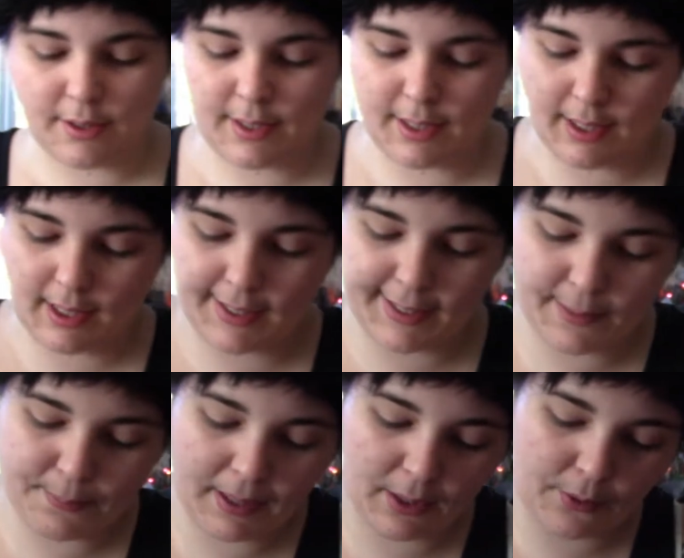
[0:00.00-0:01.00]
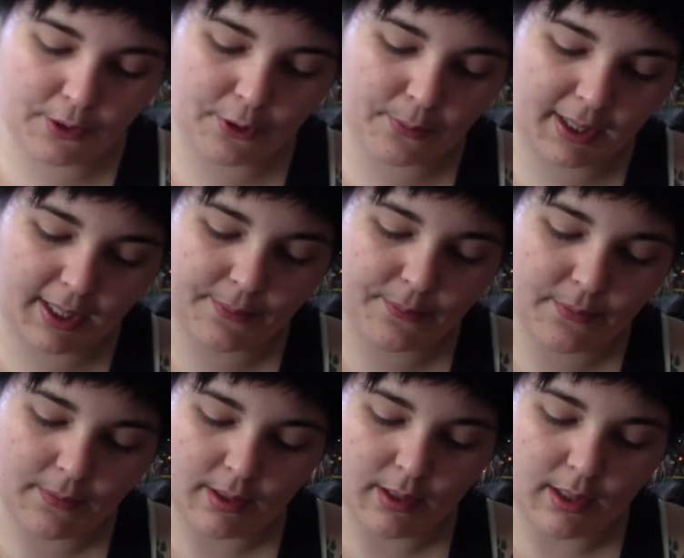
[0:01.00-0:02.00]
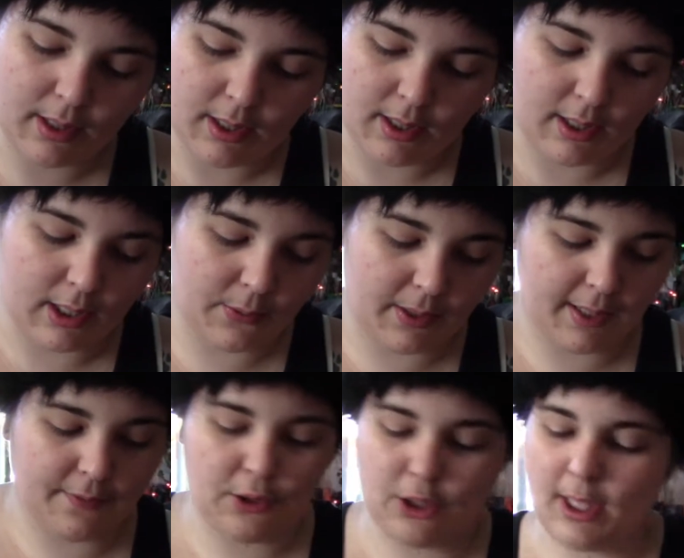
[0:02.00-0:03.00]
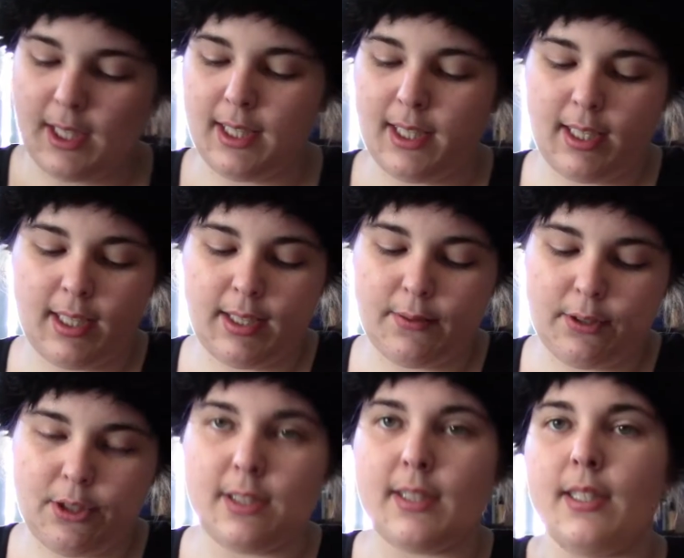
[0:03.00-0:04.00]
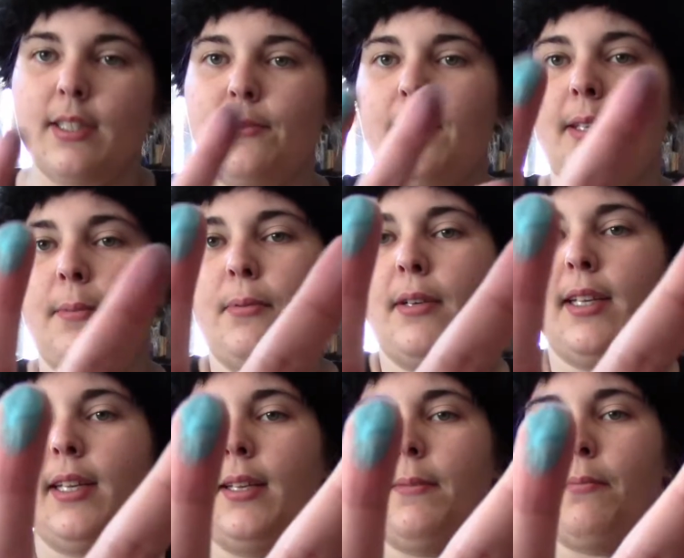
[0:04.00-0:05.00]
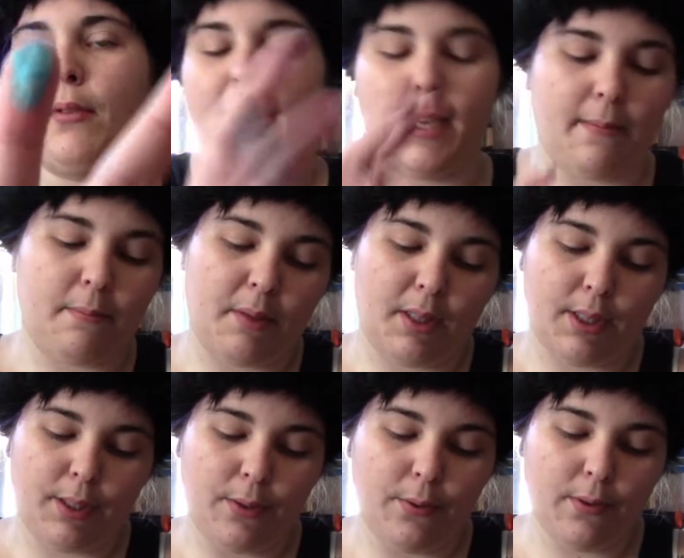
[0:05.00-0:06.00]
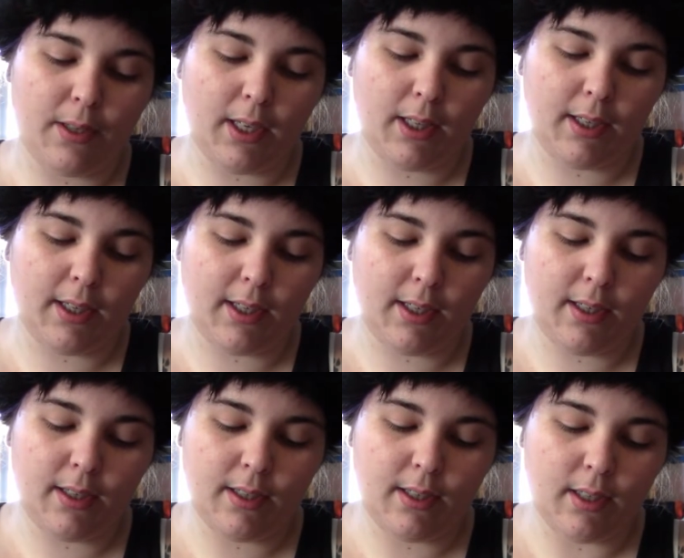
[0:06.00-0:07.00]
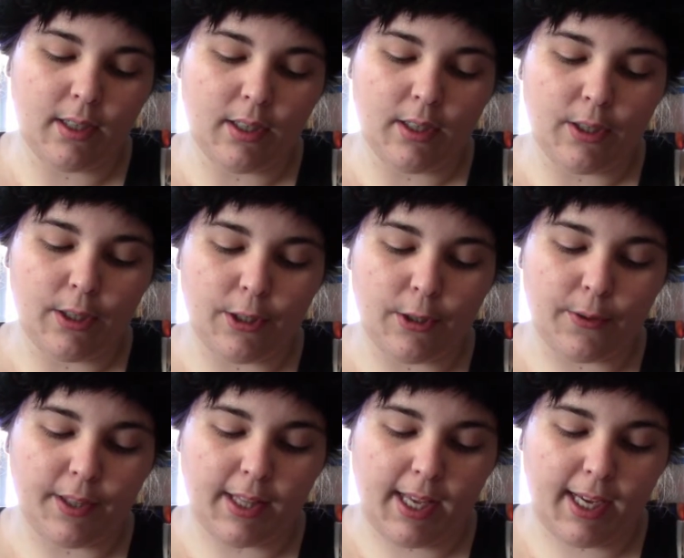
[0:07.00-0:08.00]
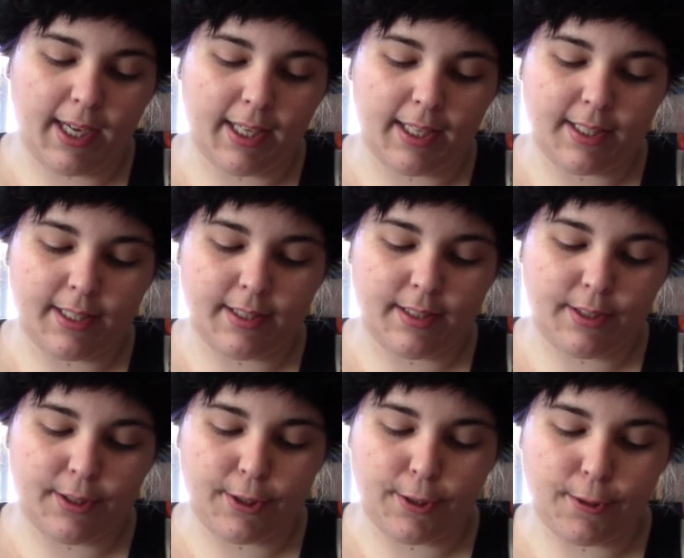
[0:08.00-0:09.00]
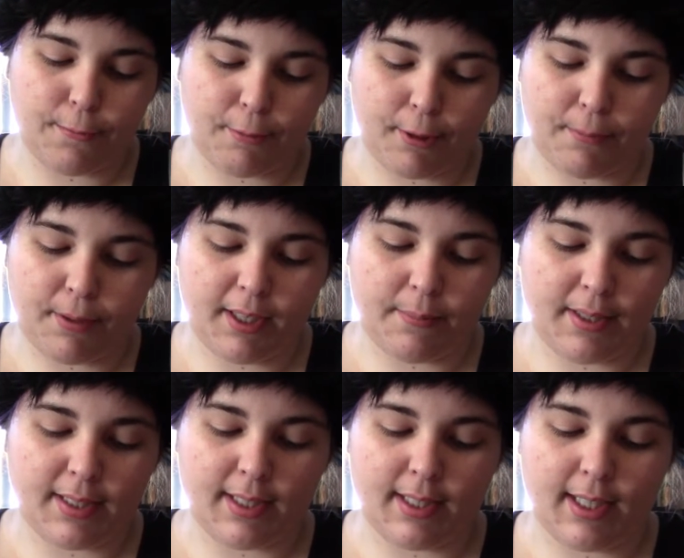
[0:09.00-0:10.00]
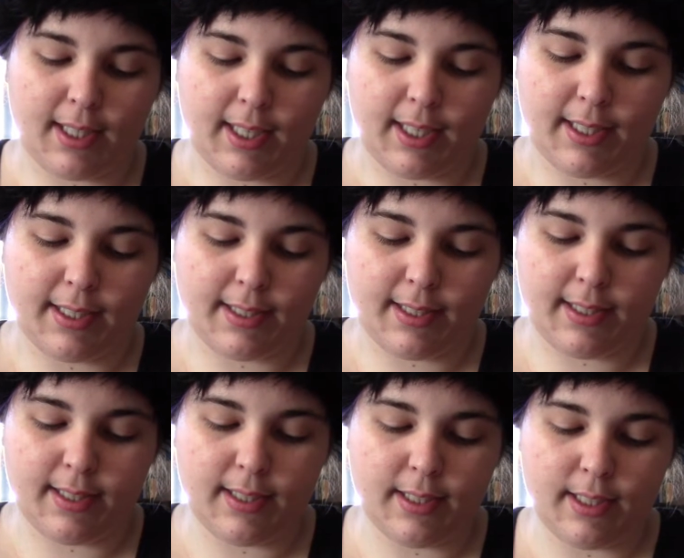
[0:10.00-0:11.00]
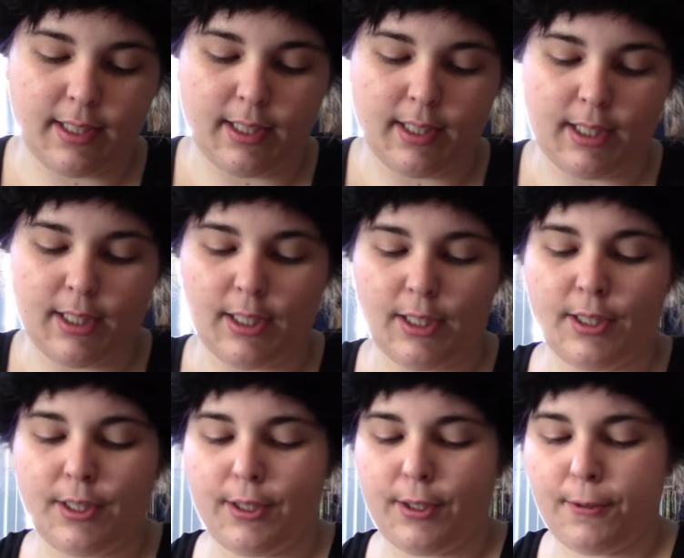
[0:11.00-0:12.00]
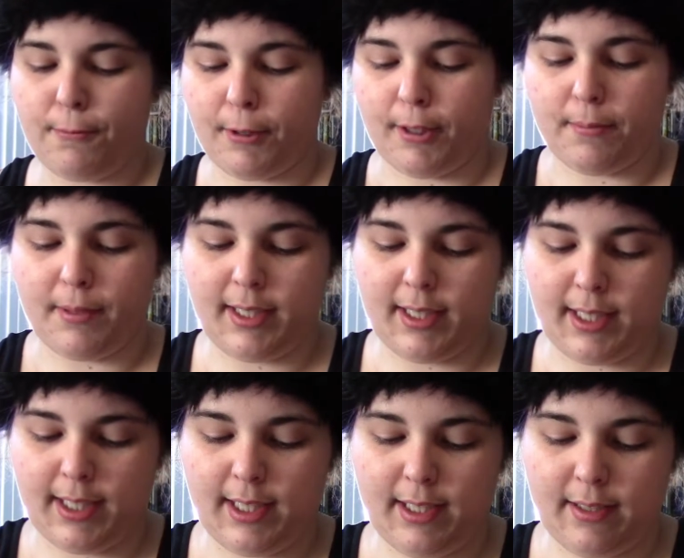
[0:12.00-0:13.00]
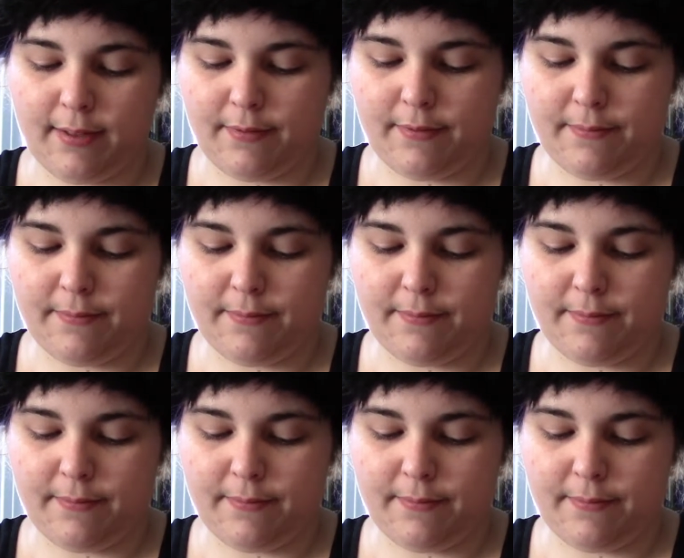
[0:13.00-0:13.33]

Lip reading: here, guys. Bear with me. Then we have Shelly, which is this really pretty bright blue color. Oh, and that is super pigmented, guys. Super, but it kind of,